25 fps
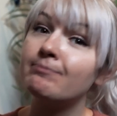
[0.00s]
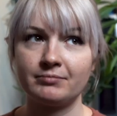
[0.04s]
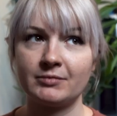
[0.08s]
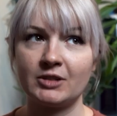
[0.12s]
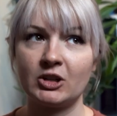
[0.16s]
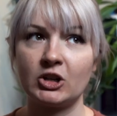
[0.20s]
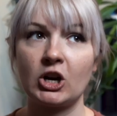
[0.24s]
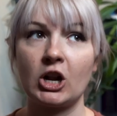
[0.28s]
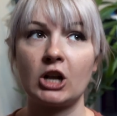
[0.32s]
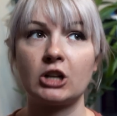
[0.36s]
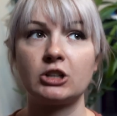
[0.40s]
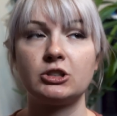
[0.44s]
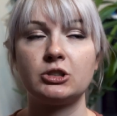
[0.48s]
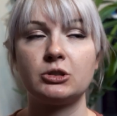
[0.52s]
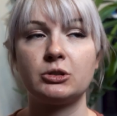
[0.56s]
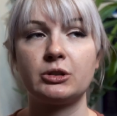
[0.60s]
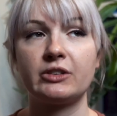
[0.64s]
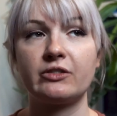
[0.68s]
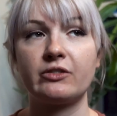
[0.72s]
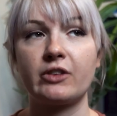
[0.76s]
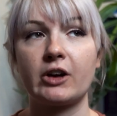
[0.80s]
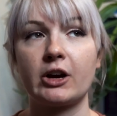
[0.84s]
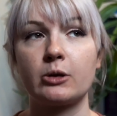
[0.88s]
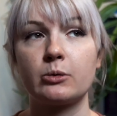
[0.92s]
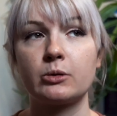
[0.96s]
They're not doing
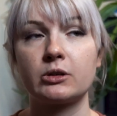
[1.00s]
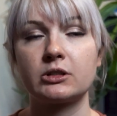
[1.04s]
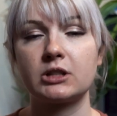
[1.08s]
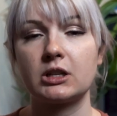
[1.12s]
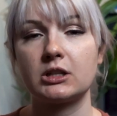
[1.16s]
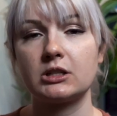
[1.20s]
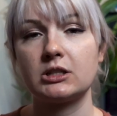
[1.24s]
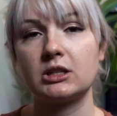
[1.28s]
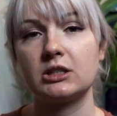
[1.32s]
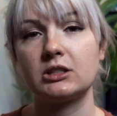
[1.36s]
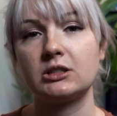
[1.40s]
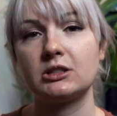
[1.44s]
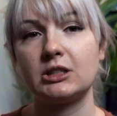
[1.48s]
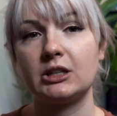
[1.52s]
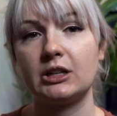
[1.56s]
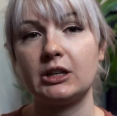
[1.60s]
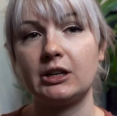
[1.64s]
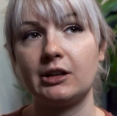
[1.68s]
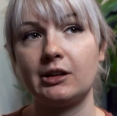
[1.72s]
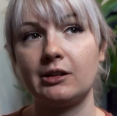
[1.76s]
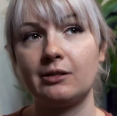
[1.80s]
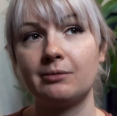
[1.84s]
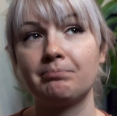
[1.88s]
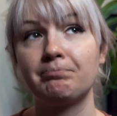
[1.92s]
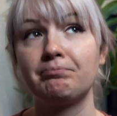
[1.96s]
fireworks at
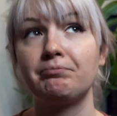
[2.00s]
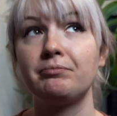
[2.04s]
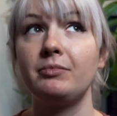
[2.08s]
Disney.